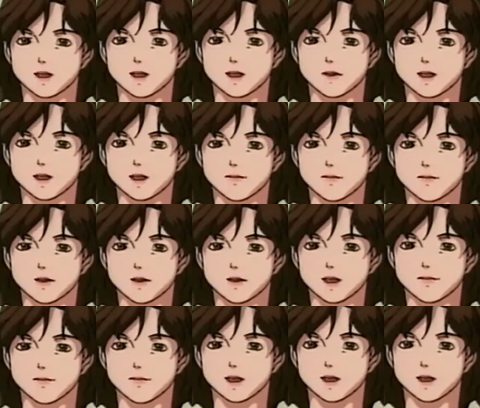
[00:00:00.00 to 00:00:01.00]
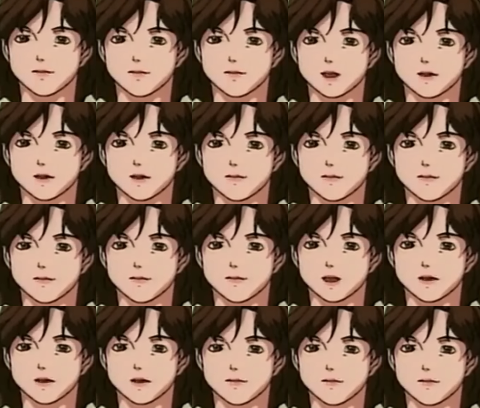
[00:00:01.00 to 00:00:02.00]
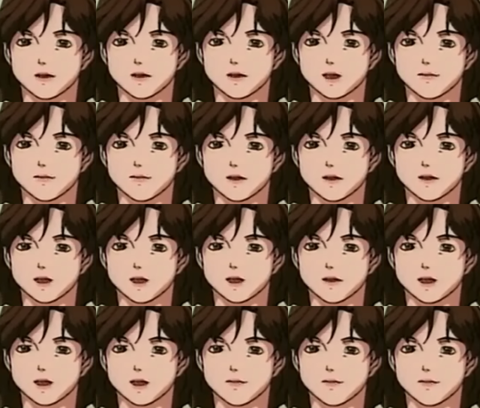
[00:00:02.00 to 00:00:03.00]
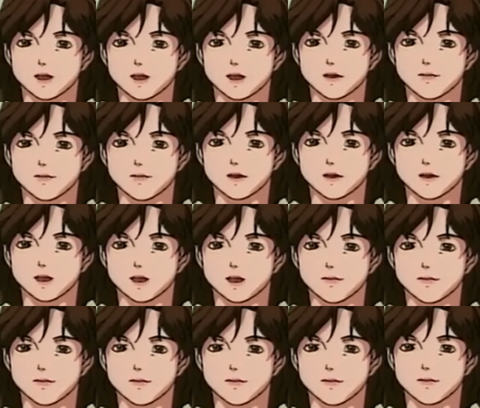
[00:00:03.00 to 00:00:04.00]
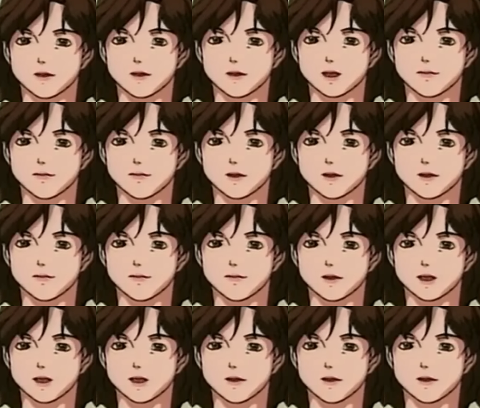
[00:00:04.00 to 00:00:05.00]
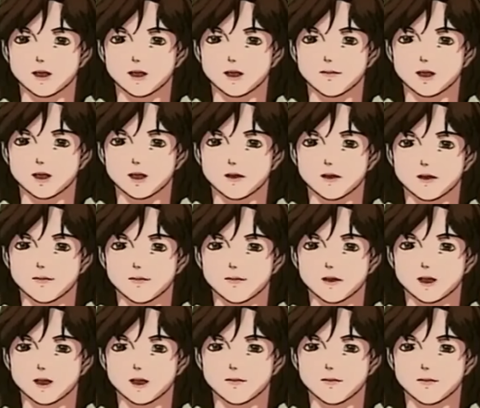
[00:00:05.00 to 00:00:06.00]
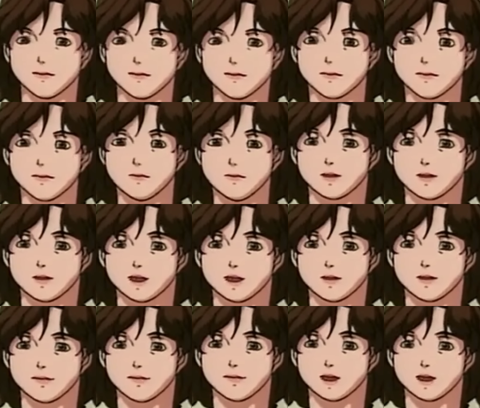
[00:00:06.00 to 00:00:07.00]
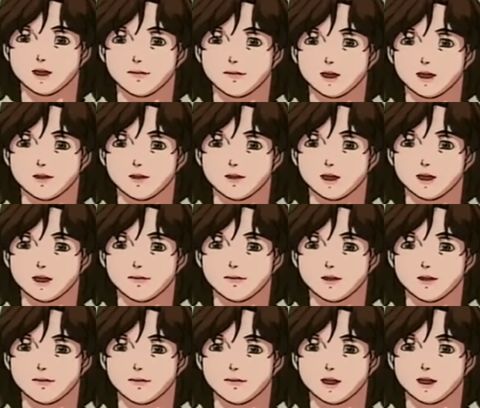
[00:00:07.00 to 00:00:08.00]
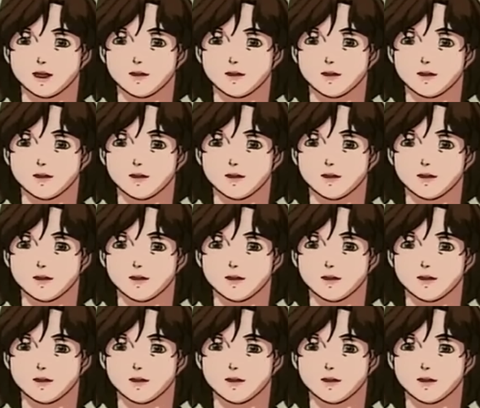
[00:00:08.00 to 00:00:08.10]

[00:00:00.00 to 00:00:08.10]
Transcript: It may not be for us to understand. Most women are fulfilled by what they are, but most men fulfilled by what they do. It's all about honor to them,